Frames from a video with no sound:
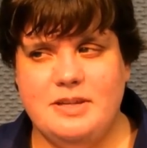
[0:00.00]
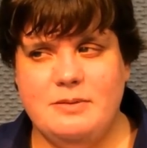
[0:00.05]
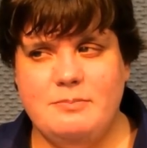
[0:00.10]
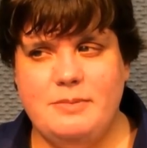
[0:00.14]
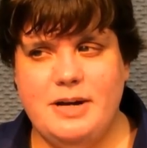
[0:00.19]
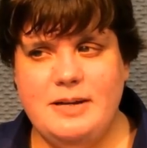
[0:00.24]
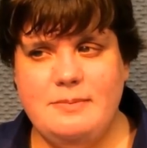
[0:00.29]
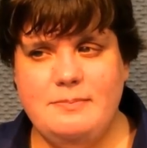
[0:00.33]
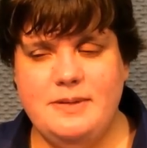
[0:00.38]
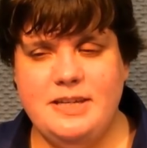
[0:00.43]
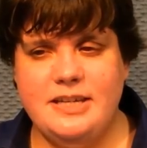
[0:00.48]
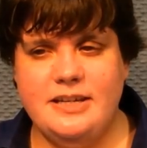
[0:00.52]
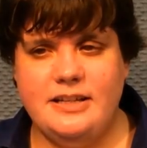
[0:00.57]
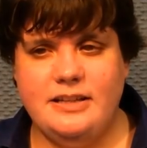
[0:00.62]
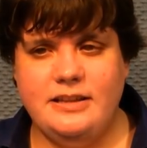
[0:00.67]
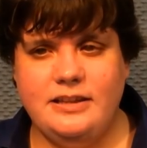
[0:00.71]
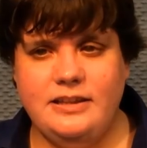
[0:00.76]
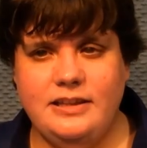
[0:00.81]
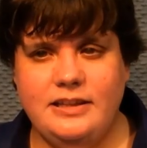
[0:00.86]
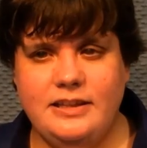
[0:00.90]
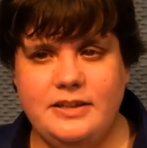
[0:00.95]
There might be a
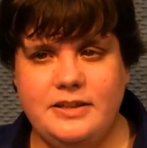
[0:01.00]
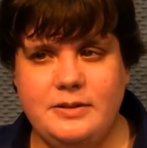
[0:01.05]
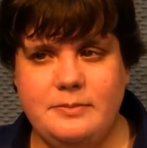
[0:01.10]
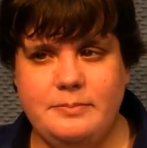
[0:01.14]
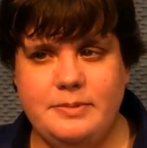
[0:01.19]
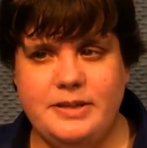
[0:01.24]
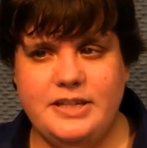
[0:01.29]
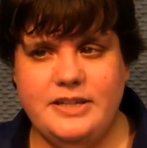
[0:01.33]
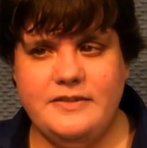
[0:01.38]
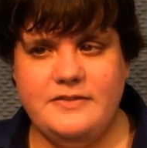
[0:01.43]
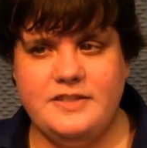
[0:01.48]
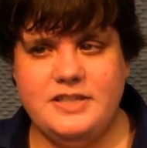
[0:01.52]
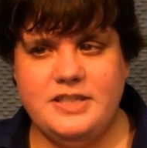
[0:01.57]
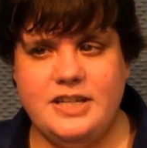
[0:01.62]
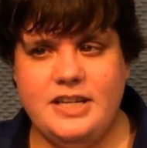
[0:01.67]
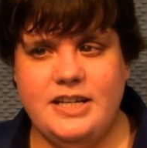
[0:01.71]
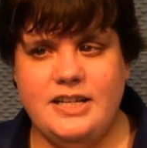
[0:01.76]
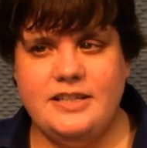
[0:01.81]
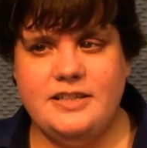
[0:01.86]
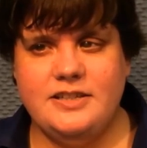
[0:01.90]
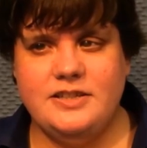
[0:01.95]
little bit of
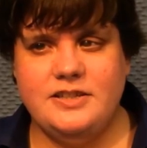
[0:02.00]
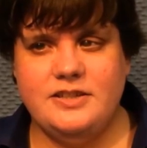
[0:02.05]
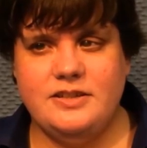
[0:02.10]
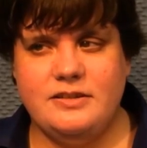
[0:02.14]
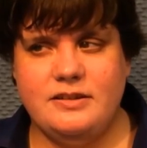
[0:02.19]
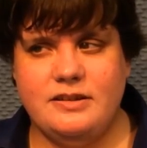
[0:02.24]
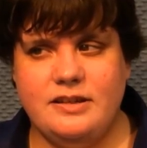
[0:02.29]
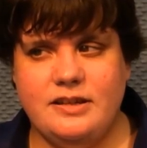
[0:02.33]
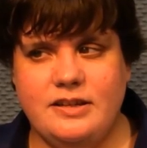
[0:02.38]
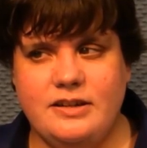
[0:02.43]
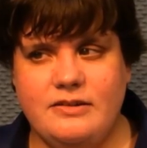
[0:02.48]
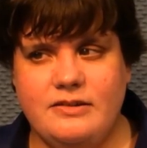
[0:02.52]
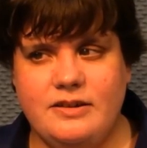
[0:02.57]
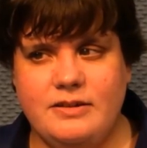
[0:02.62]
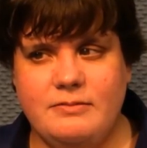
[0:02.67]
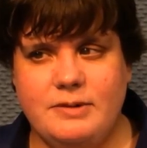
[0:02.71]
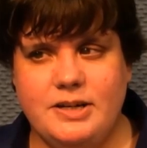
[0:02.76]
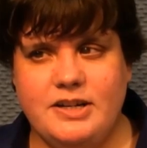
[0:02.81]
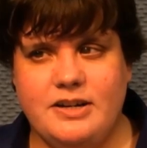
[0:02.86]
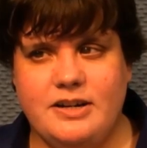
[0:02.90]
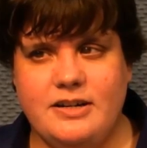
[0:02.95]
change,
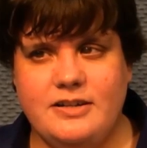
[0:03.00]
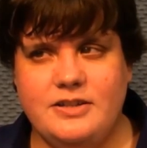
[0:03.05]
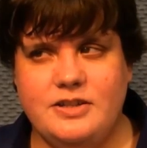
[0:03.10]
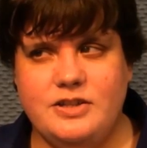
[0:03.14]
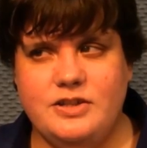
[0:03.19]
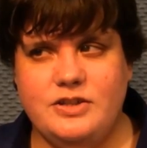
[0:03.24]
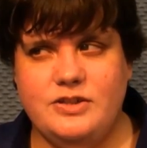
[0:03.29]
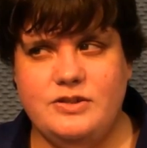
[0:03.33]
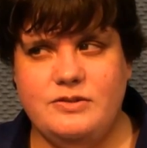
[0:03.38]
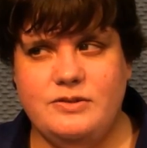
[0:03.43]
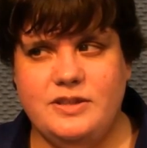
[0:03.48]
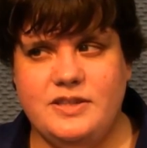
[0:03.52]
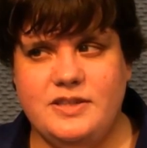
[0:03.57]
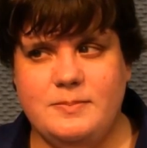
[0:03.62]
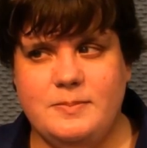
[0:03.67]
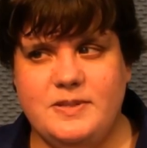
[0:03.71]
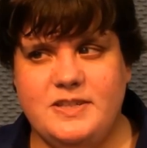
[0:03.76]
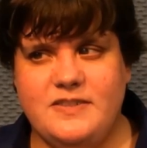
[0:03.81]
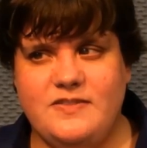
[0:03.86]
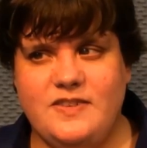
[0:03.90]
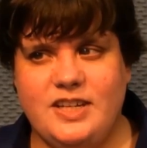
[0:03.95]
in regards to the
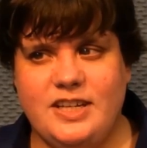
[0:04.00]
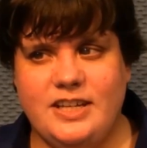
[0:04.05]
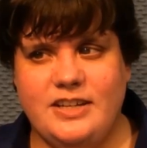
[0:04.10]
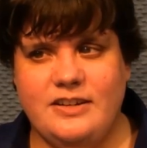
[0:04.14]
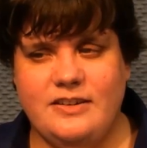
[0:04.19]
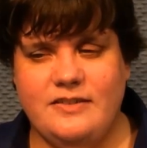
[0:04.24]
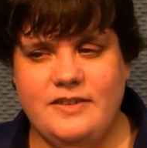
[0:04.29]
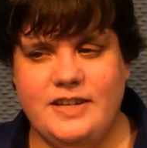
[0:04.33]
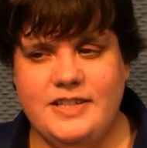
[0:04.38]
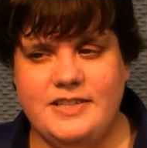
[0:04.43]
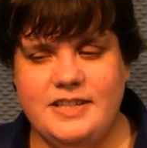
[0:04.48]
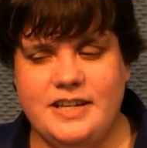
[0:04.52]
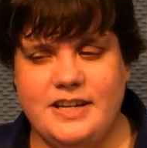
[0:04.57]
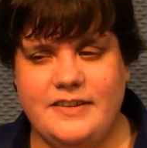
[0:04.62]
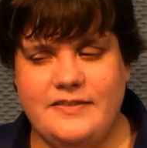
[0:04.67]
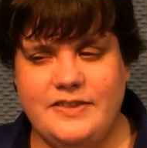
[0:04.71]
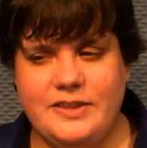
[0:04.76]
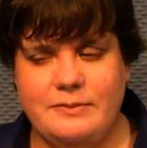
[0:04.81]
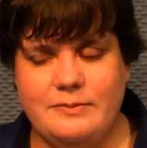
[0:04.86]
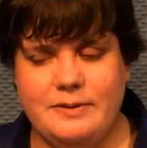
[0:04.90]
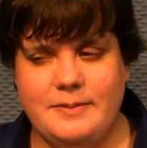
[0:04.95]
specific interface
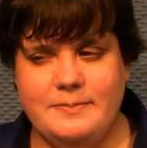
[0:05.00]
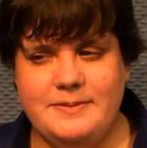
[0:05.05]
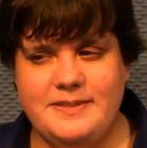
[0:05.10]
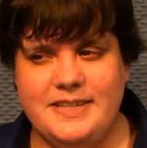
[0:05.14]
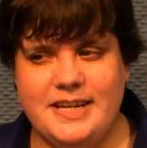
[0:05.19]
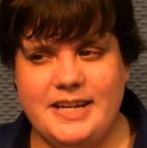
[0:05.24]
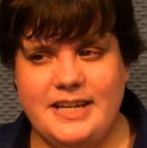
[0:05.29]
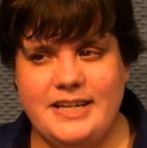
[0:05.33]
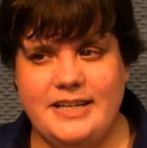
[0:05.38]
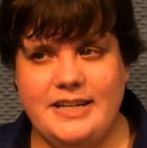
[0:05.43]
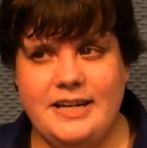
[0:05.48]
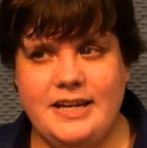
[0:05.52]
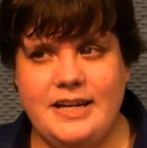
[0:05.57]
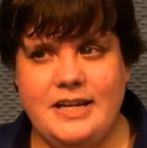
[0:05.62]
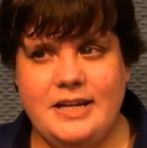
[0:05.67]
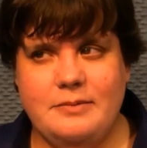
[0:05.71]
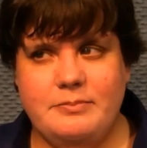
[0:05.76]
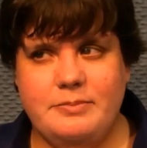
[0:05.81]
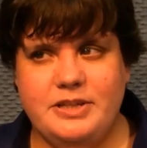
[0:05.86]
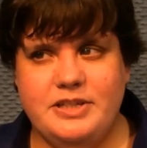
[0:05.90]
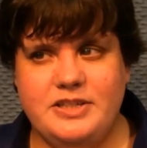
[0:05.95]
of the website,
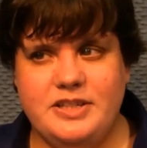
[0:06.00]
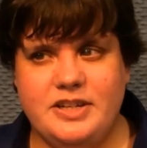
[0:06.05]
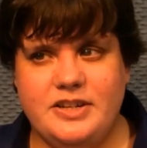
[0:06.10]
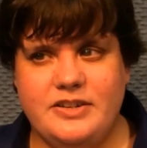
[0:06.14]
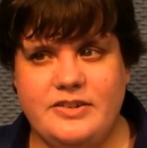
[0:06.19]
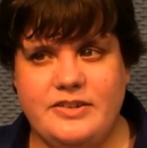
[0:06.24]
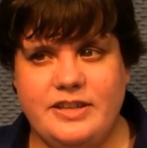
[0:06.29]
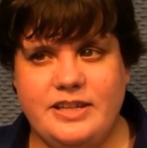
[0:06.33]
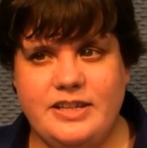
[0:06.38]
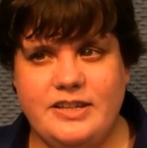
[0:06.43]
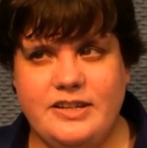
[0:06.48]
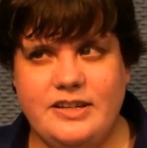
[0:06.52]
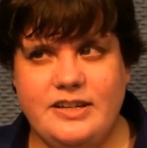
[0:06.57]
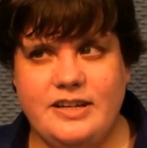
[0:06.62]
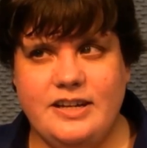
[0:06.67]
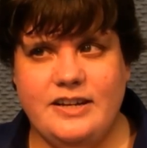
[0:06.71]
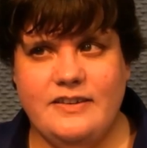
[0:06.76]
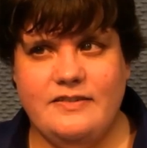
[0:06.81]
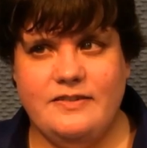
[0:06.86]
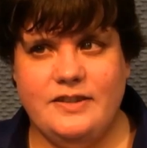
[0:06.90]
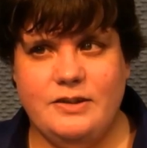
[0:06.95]
but generally,
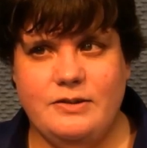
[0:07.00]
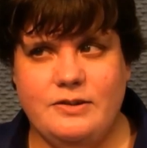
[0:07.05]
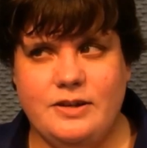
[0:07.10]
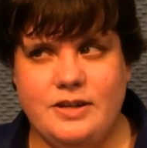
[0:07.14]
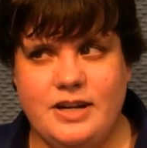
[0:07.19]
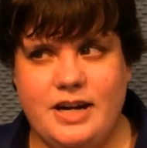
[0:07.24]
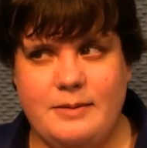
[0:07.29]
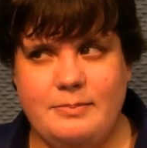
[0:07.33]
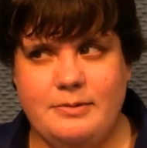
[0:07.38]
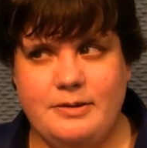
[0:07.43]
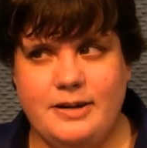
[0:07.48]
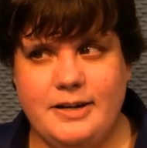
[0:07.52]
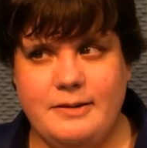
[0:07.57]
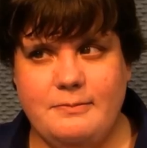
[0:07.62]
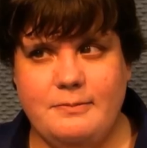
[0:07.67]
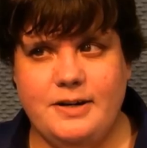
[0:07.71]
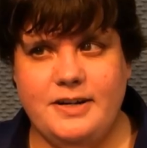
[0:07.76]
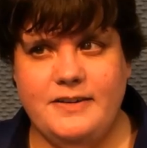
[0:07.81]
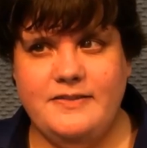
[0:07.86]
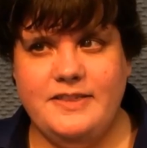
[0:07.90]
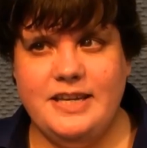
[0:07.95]
if you can operate
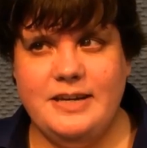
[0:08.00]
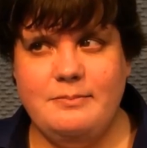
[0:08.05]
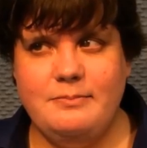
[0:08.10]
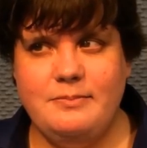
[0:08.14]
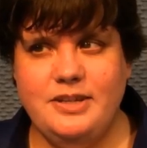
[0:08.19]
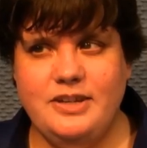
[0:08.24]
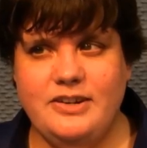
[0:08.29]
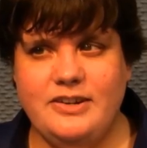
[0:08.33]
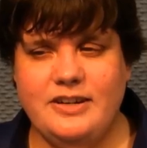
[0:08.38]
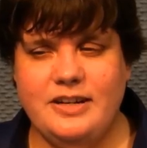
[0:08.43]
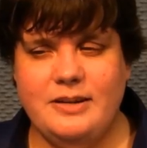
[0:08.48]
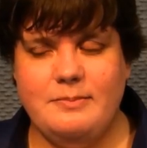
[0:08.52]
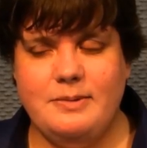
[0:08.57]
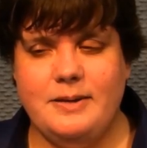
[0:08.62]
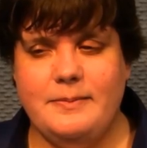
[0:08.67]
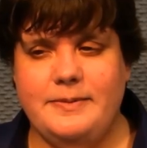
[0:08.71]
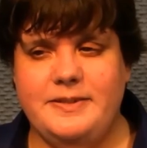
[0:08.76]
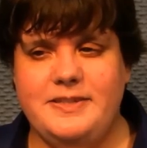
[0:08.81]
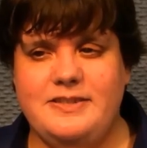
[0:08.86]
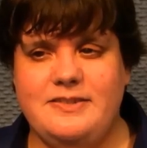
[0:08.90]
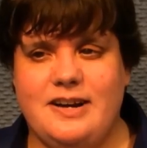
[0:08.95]
one of them, you're going to be
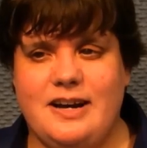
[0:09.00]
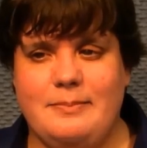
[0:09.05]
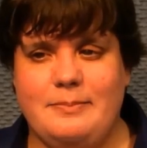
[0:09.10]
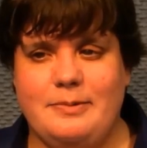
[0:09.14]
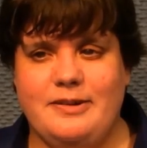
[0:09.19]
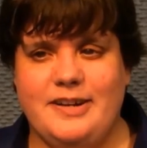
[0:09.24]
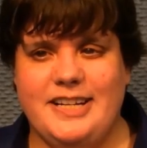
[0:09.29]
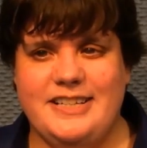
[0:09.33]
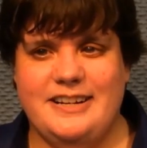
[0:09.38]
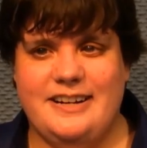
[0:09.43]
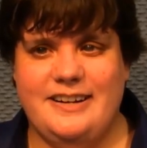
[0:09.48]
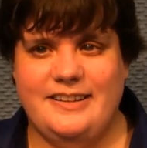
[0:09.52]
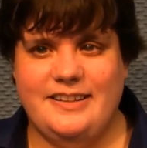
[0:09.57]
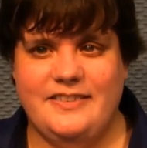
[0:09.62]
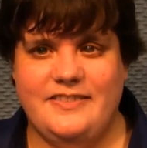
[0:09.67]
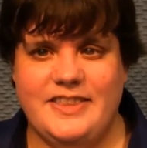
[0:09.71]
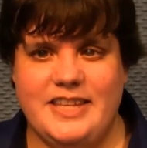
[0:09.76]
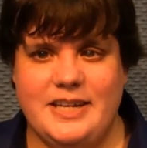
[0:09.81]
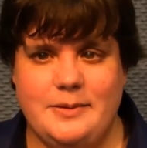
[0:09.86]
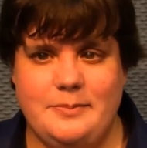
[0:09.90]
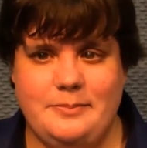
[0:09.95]
able to operate all
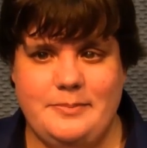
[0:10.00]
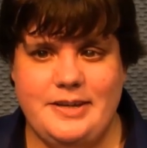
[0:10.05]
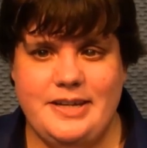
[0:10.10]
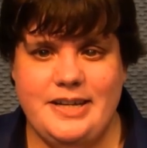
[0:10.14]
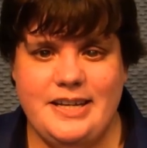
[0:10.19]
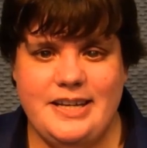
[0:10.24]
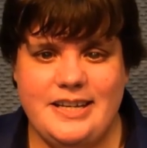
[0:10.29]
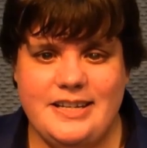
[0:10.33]
of them.